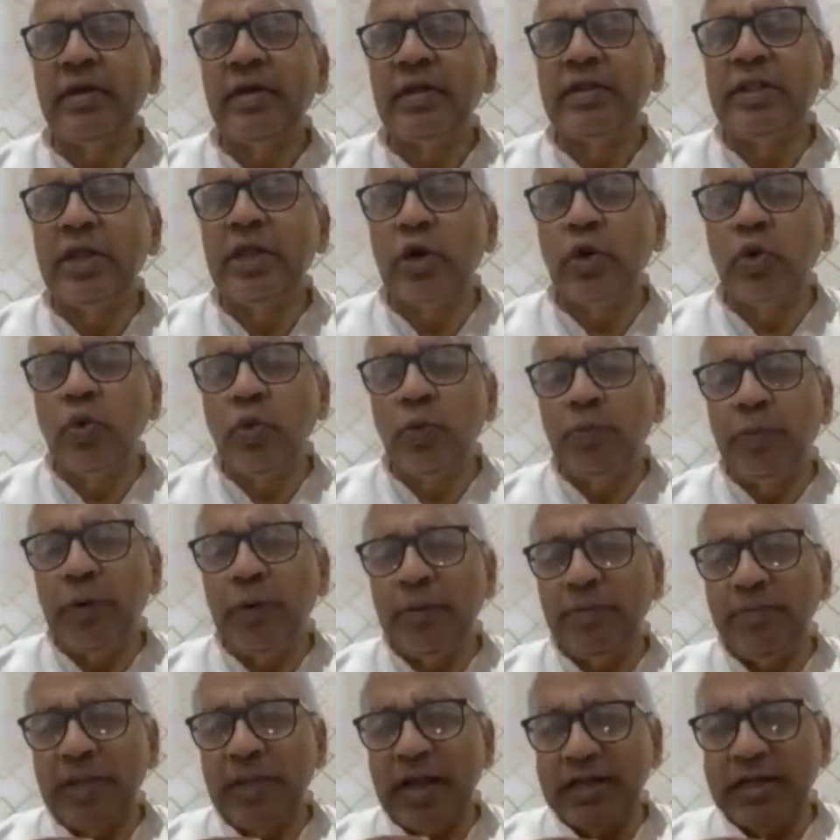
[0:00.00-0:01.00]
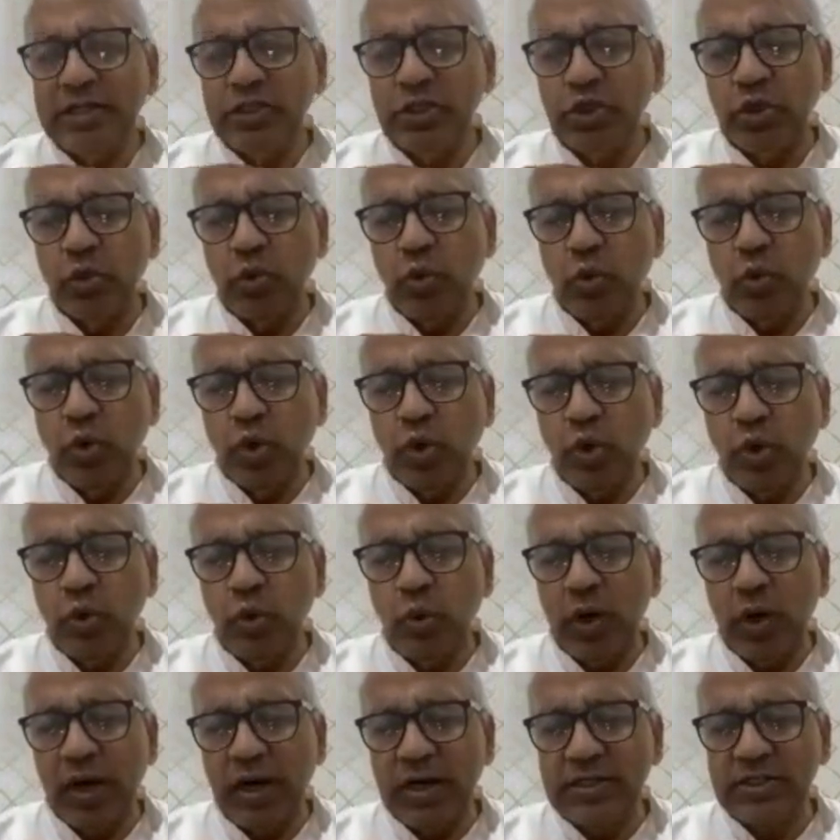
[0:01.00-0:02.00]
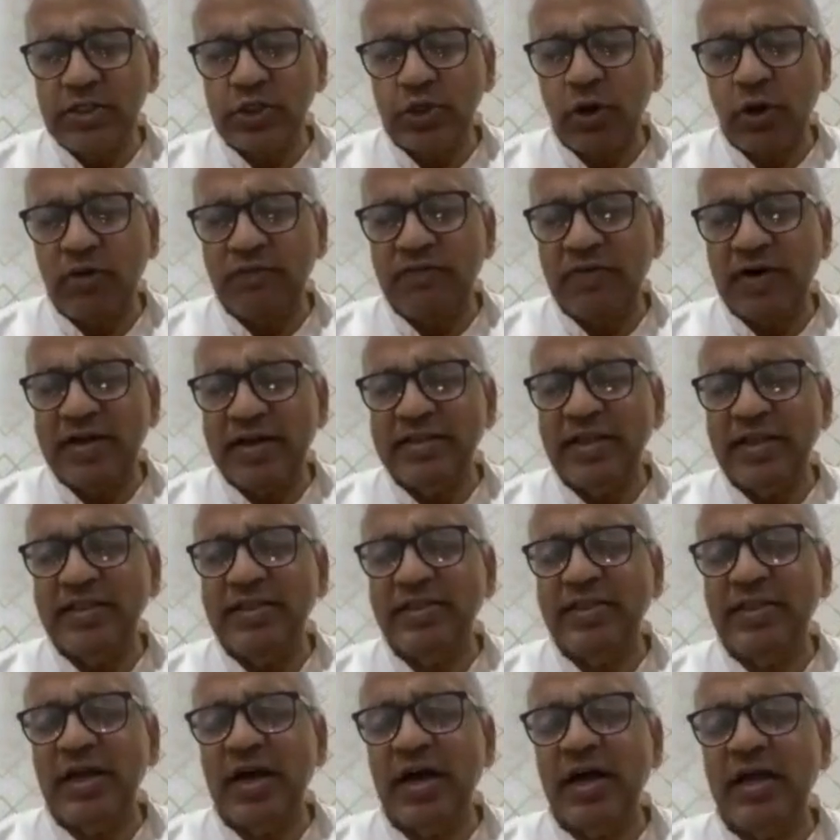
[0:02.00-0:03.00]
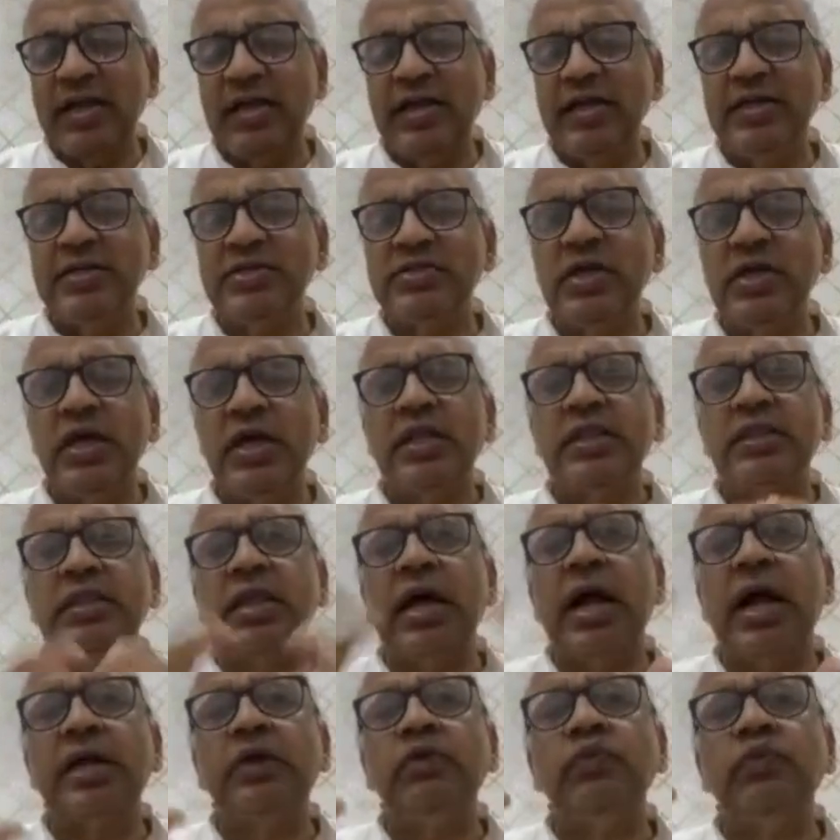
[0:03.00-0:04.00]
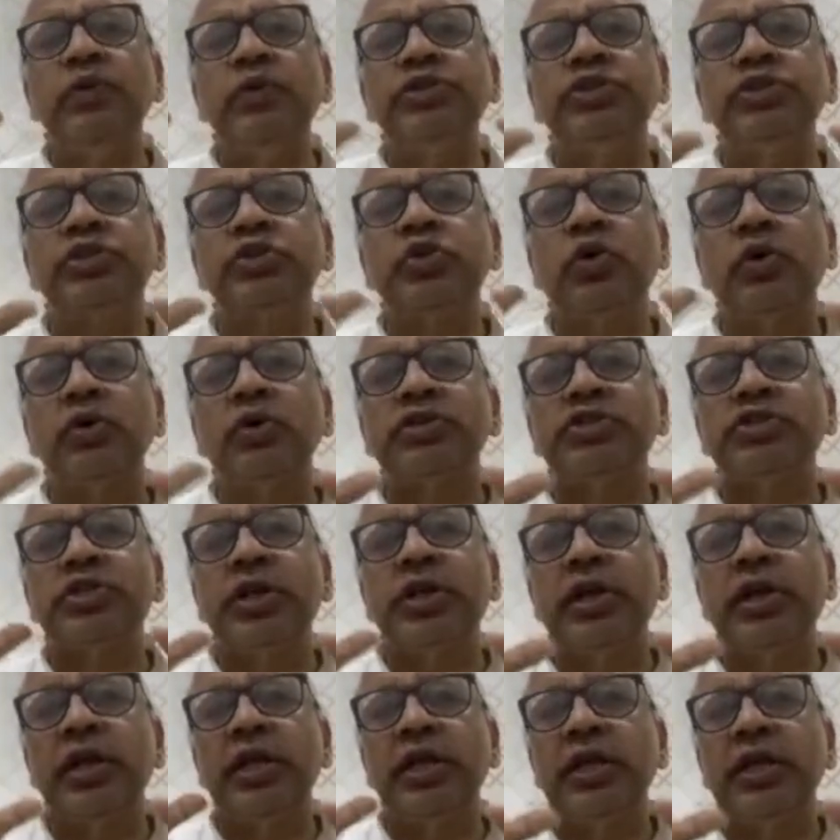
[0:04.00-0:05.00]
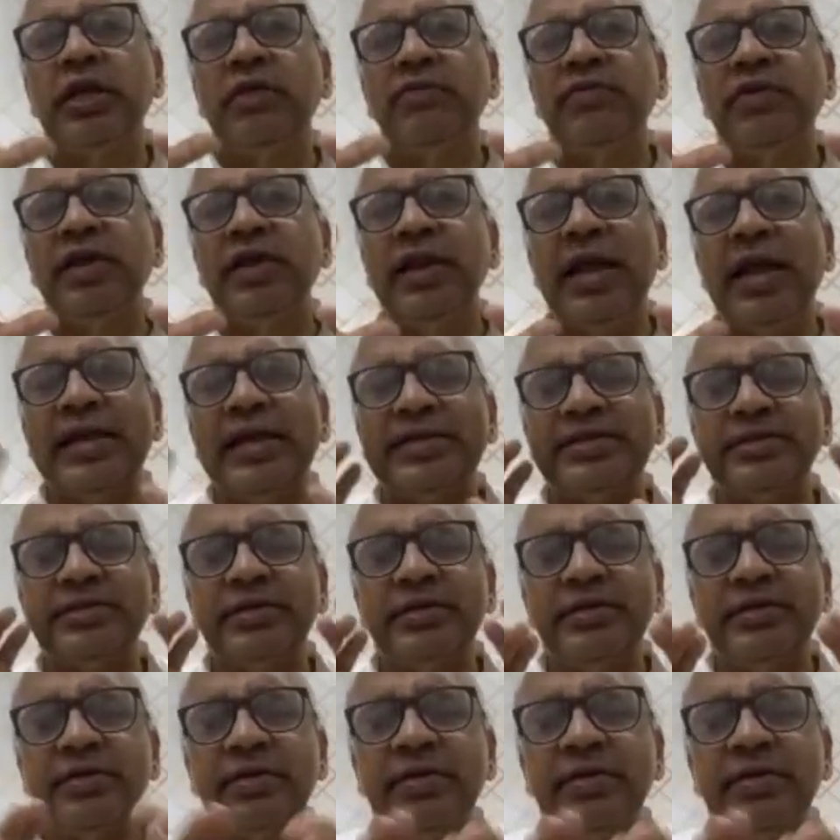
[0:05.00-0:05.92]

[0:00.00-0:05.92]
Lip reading: The Rupam that is known to us of Aditya is that which is constantly giving light.